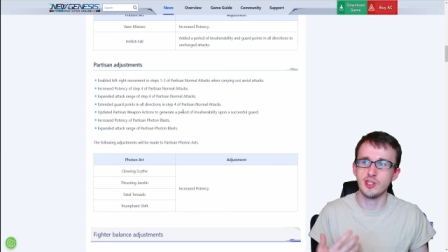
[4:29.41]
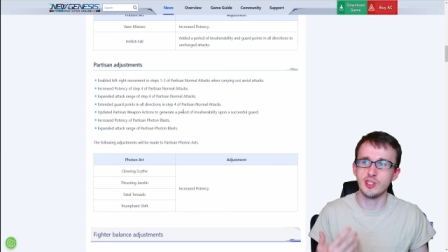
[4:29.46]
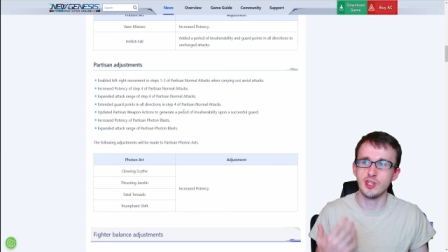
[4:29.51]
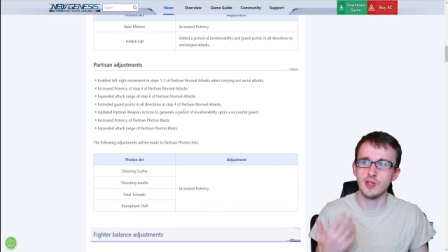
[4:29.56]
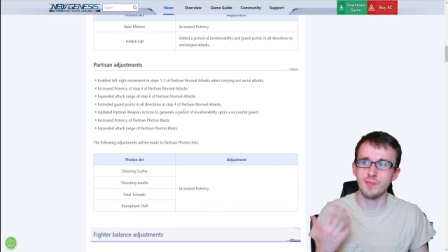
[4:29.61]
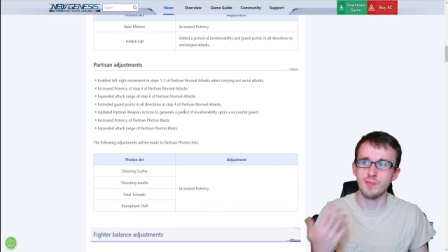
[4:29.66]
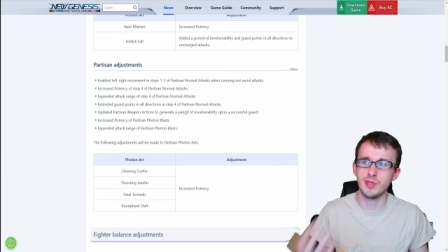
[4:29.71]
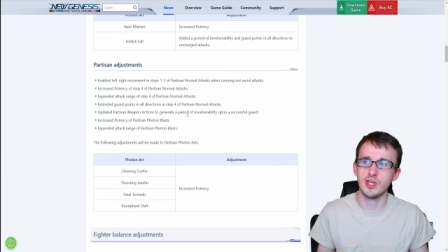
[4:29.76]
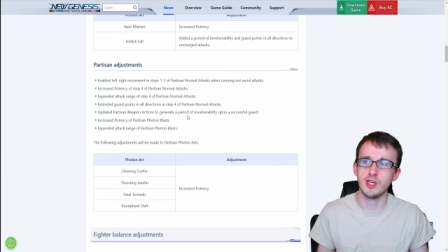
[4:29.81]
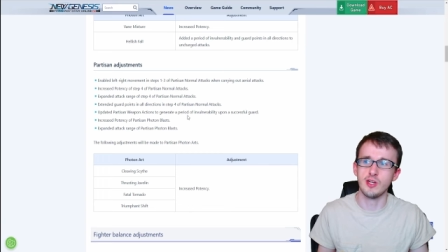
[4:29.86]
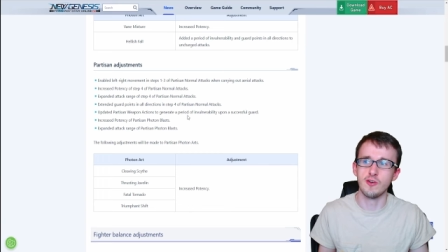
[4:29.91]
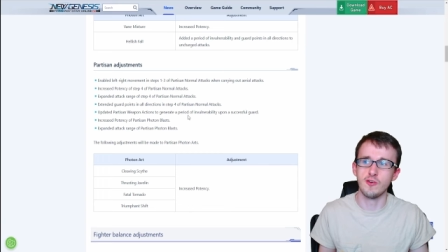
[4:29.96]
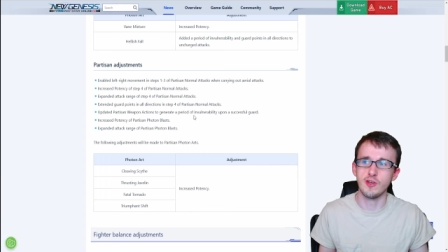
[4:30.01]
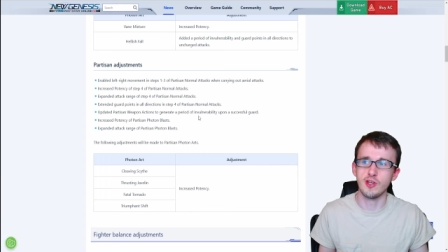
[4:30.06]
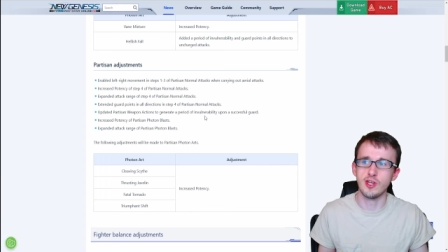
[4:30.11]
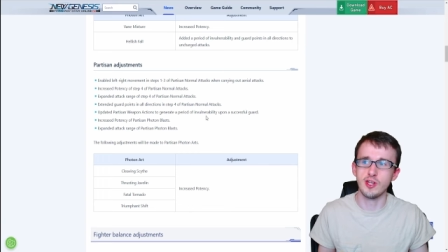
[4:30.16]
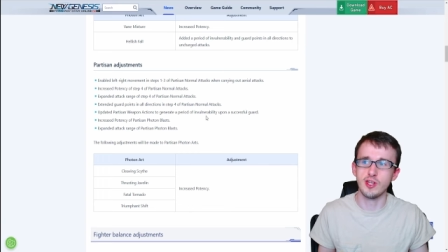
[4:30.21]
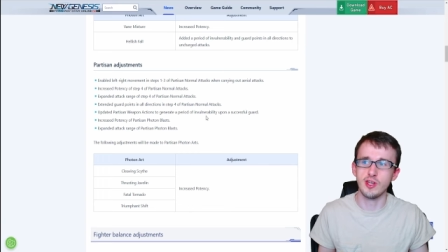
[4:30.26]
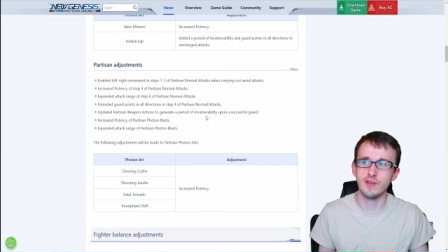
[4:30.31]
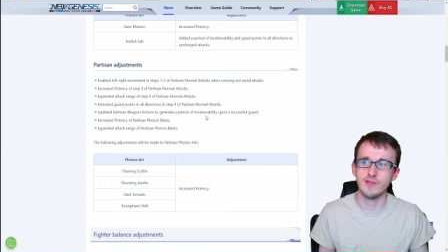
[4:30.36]
a
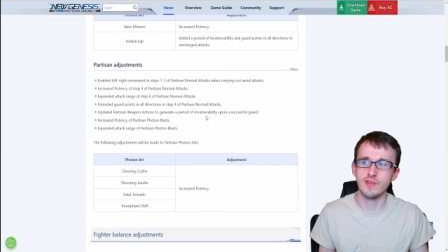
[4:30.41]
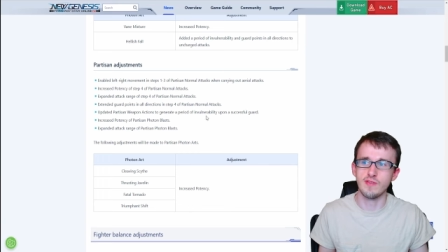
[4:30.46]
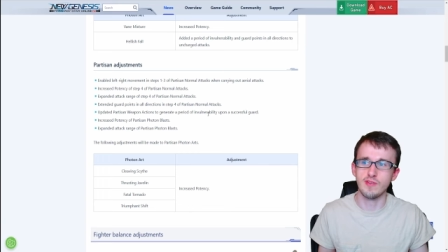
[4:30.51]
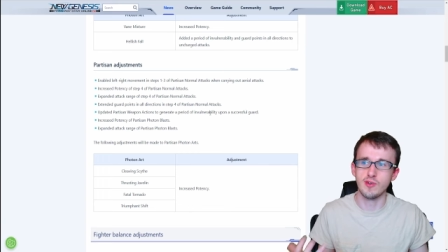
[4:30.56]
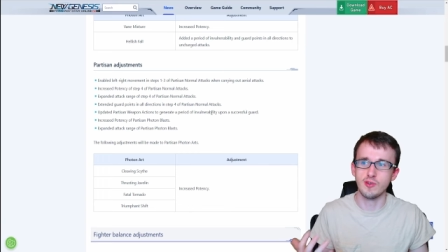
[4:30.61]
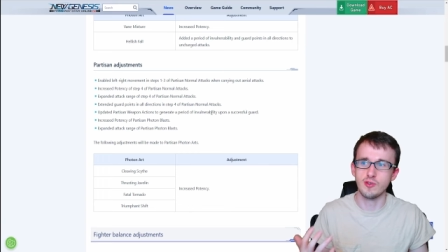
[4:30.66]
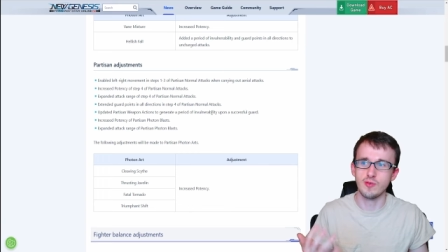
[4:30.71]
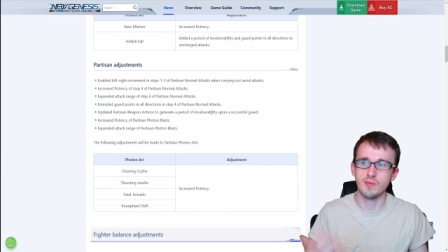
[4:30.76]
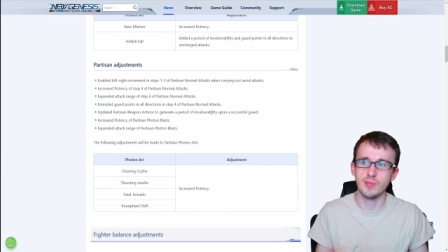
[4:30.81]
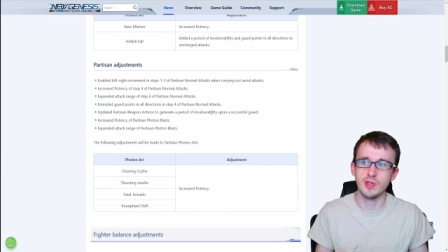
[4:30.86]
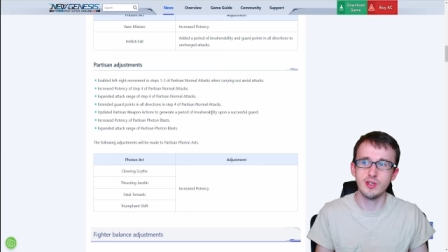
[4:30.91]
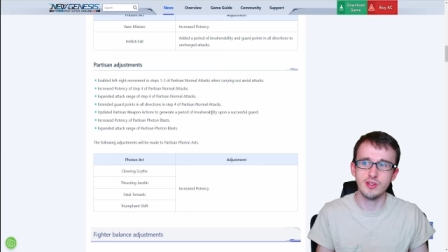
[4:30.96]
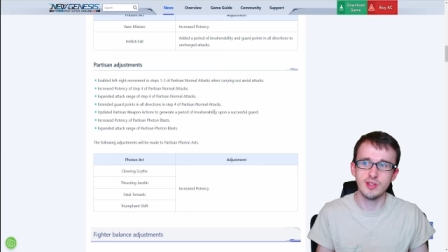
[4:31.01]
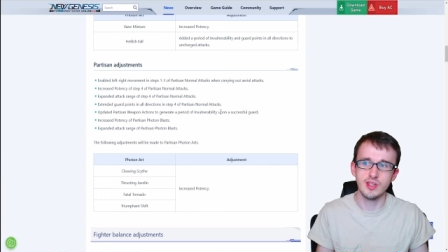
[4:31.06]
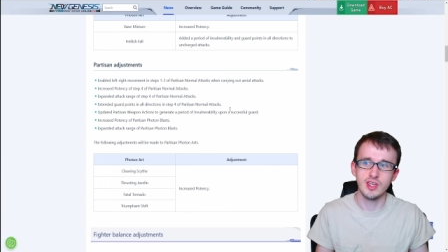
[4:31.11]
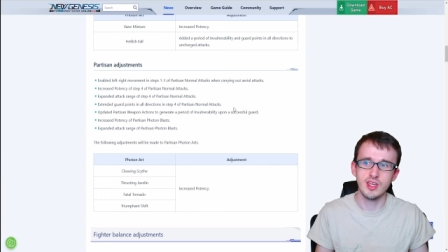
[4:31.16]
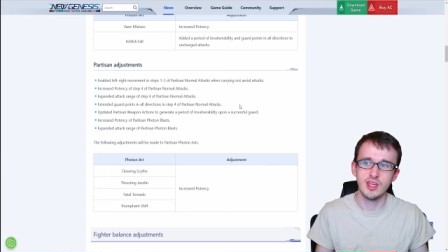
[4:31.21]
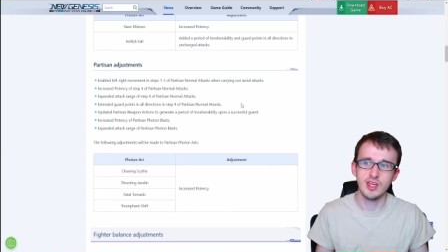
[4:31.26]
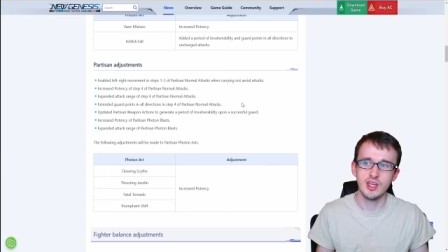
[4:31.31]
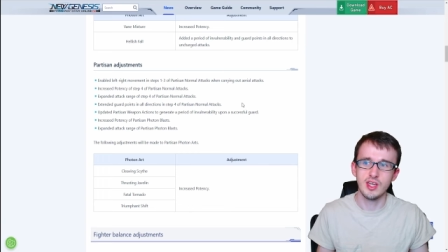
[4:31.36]
period of
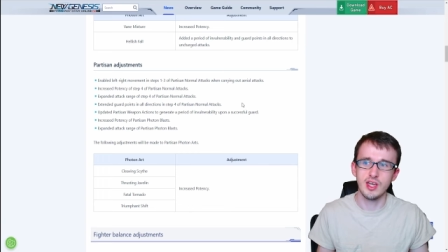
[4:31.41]
invulnerability